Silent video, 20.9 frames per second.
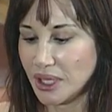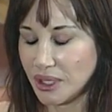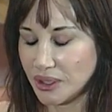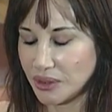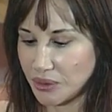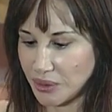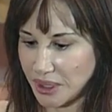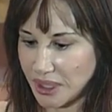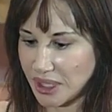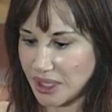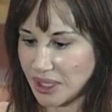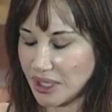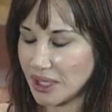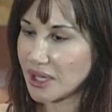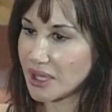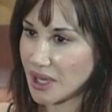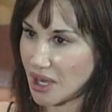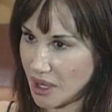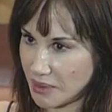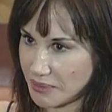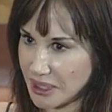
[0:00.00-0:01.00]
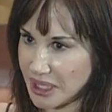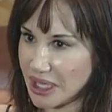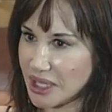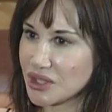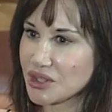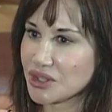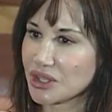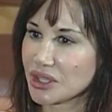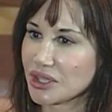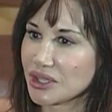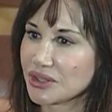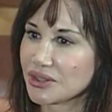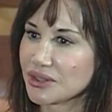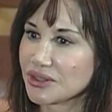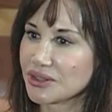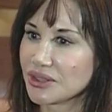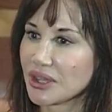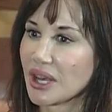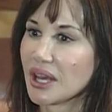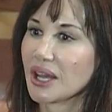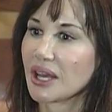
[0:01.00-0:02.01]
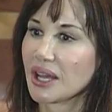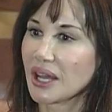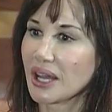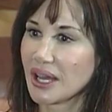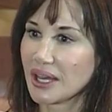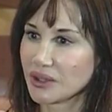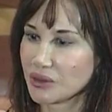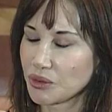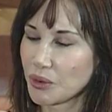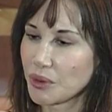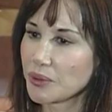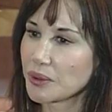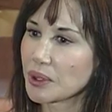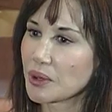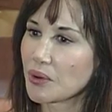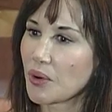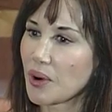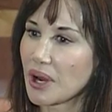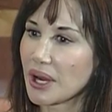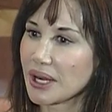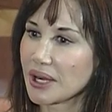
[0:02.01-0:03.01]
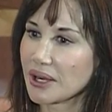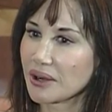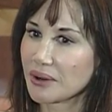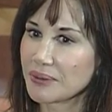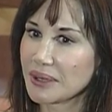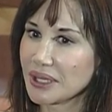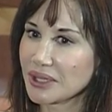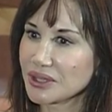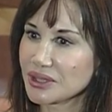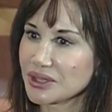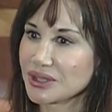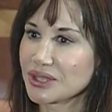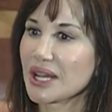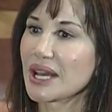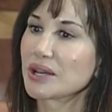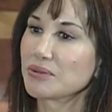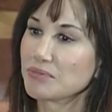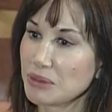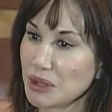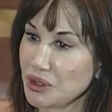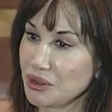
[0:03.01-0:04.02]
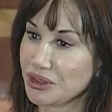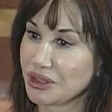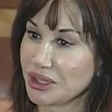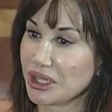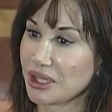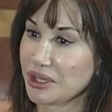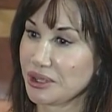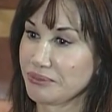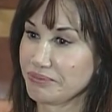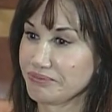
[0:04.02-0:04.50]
drink, accommodations, entry requirements, and music.